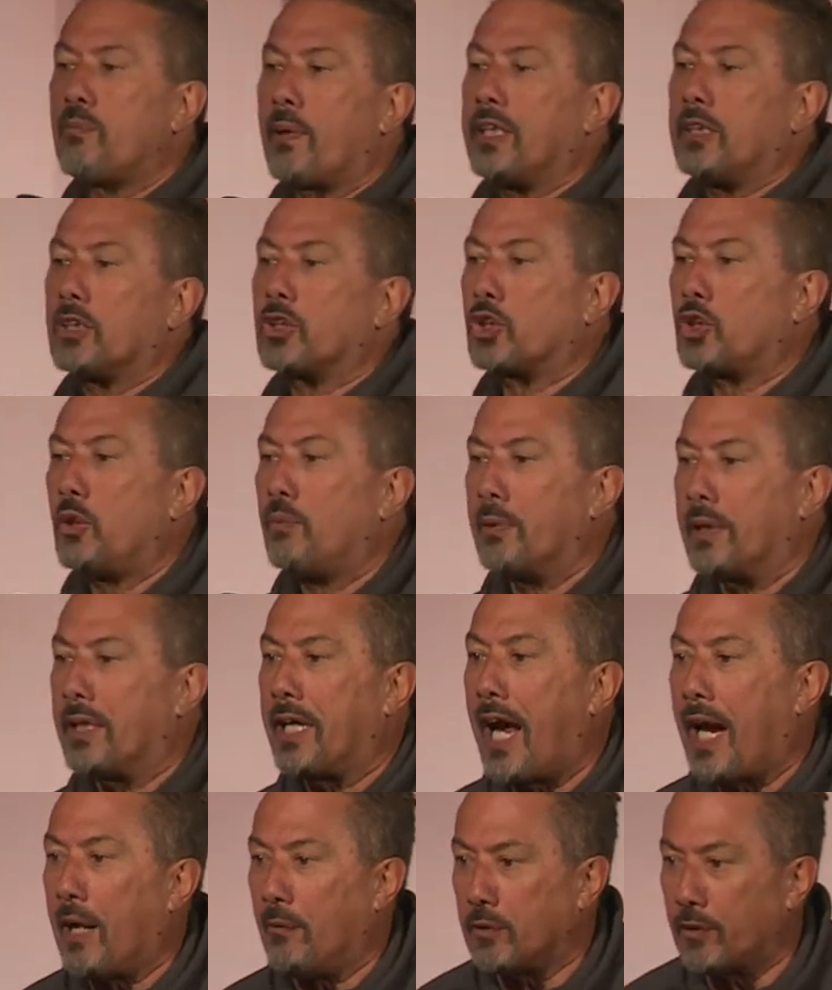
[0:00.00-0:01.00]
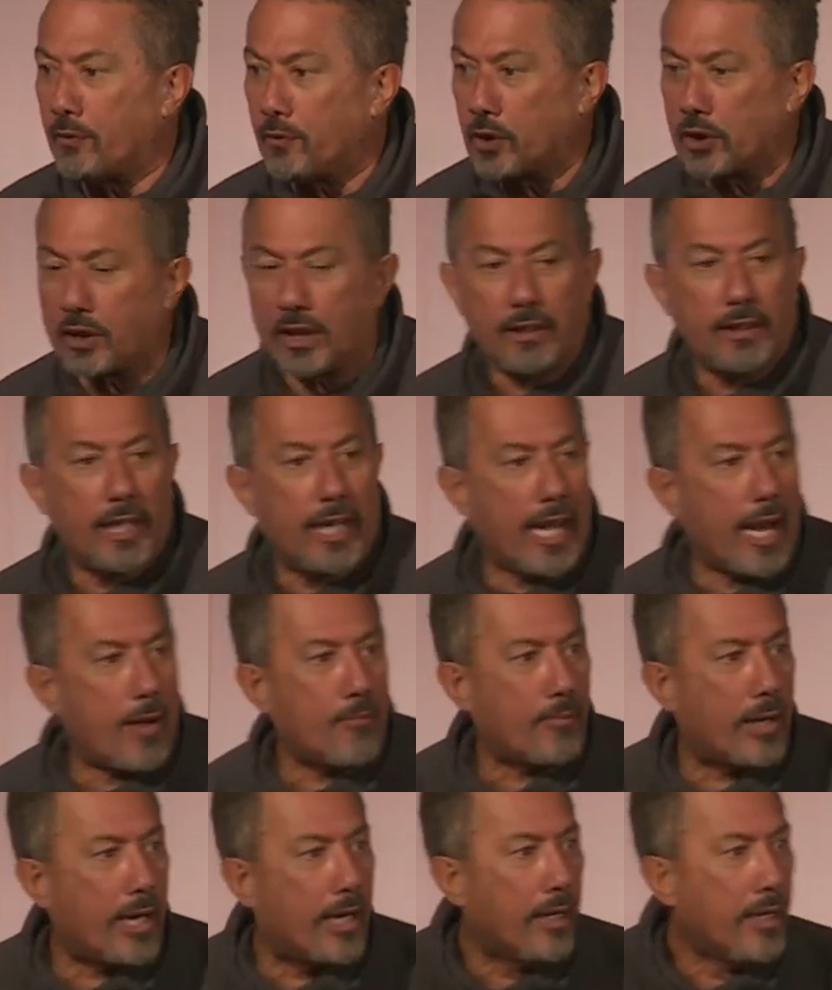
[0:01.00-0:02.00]
play your stupid games. Have you seen the
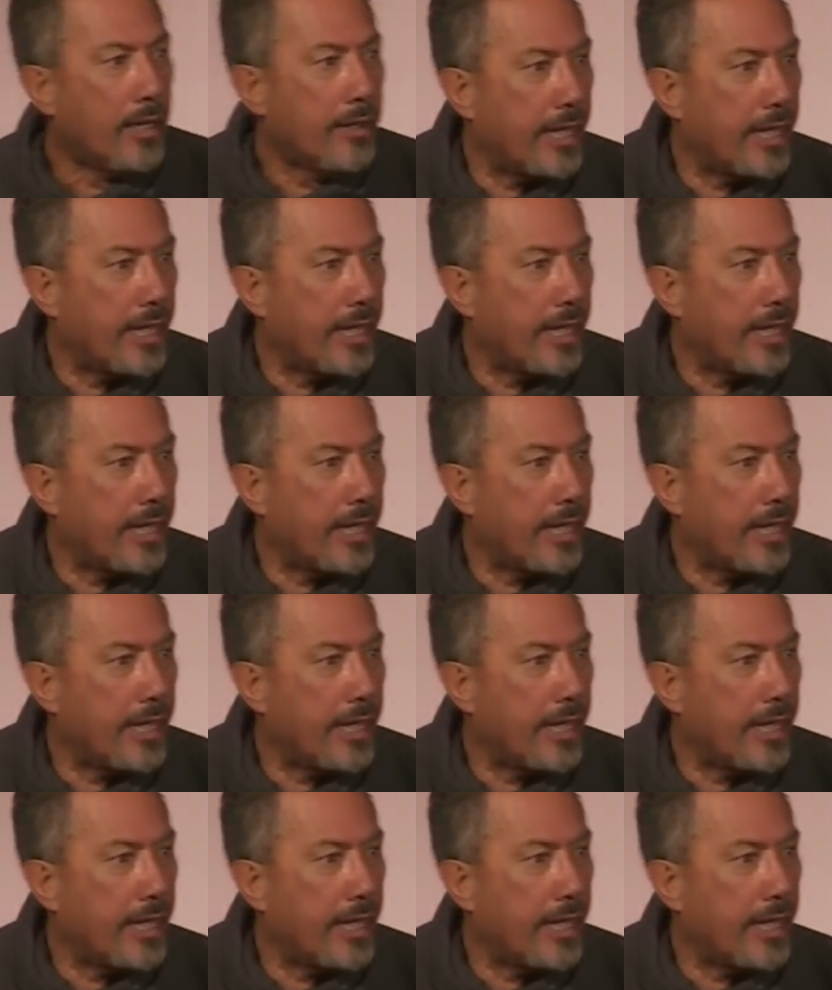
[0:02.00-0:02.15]
number?